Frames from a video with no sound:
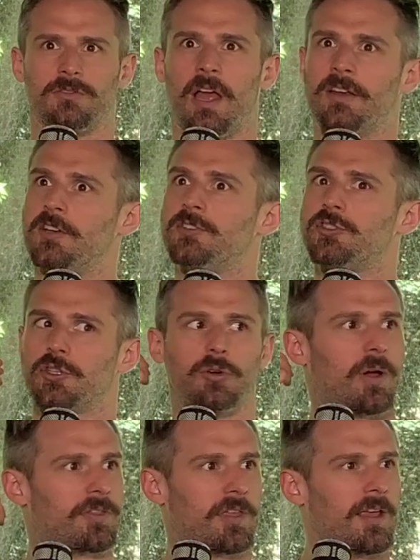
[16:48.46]
ninety two,
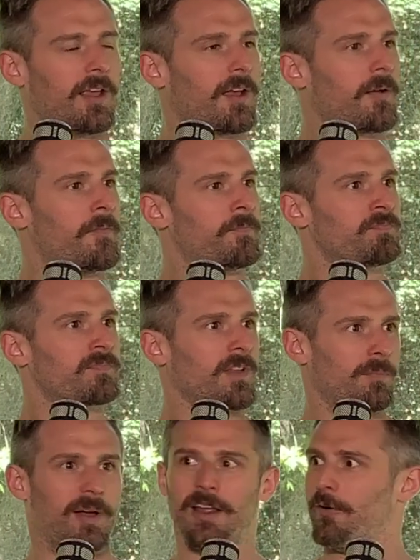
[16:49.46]
I think. Yeah.
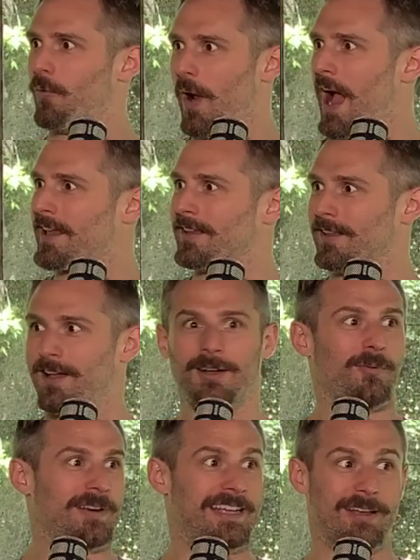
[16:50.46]
But in Rockula,
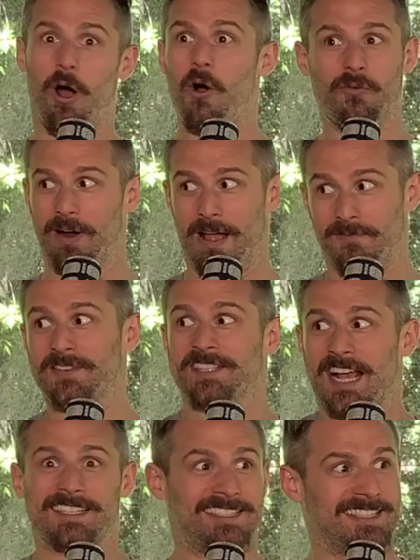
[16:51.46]
when he yeah.
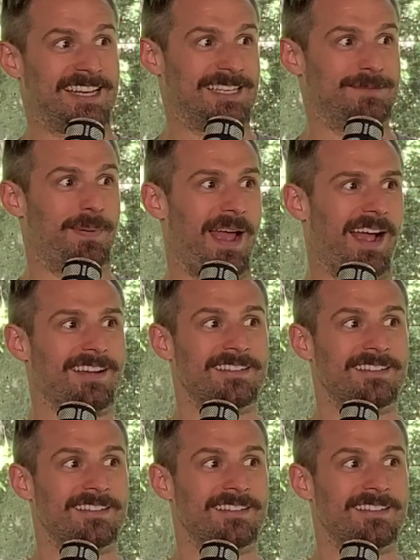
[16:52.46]
overemphasizes that he's back,